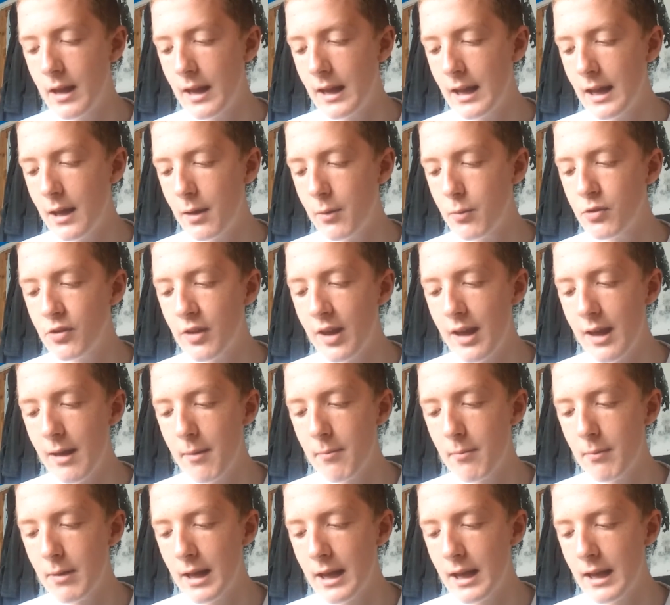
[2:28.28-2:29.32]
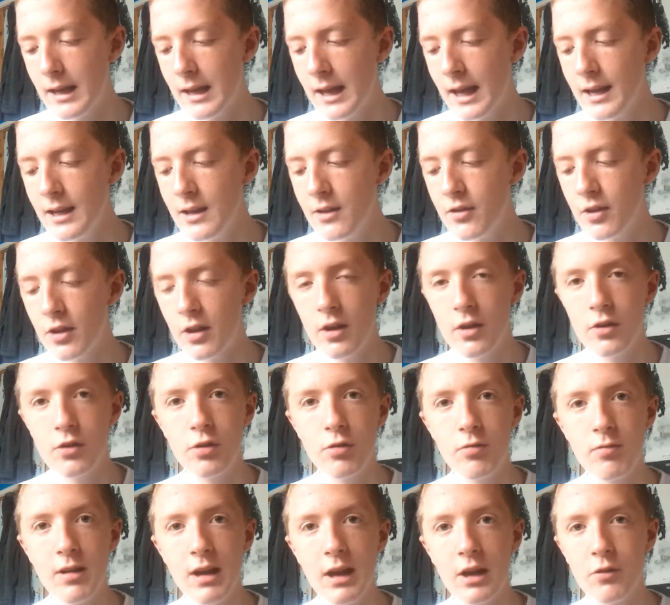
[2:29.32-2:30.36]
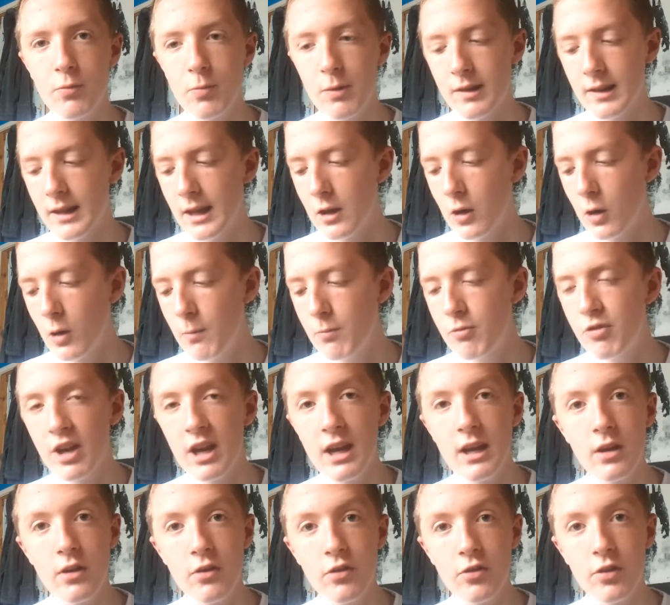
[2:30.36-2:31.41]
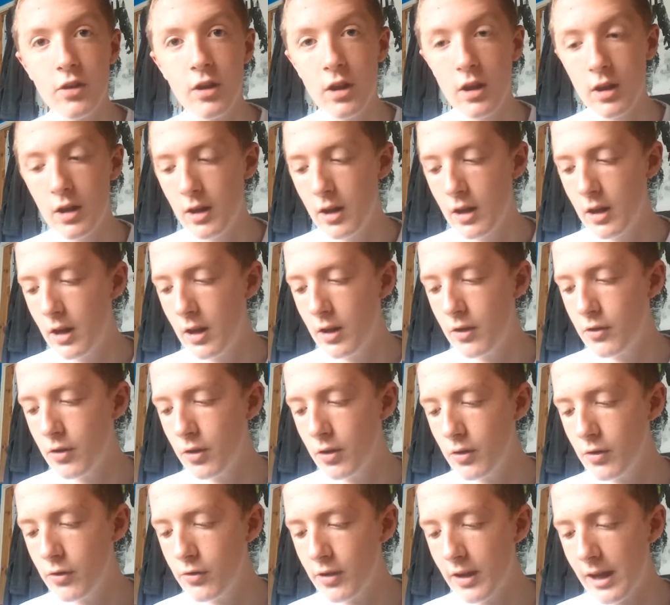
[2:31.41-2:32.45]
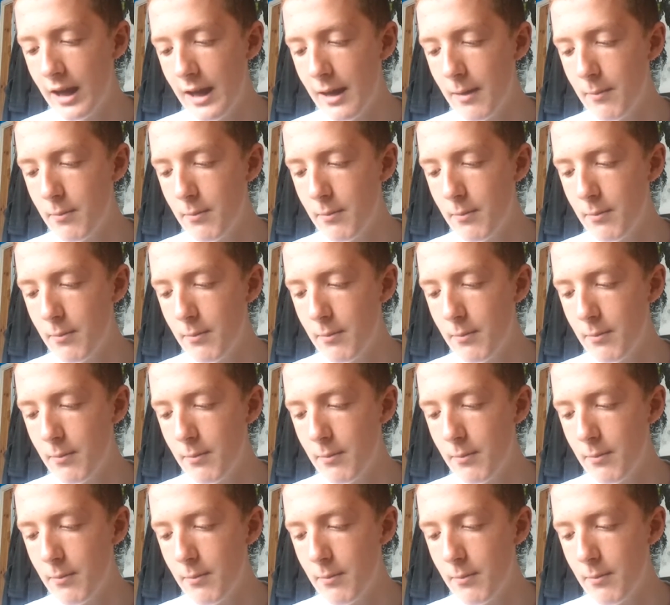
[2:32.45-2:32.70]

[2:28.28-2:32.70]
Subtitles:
allows like light to react with like objects. It does.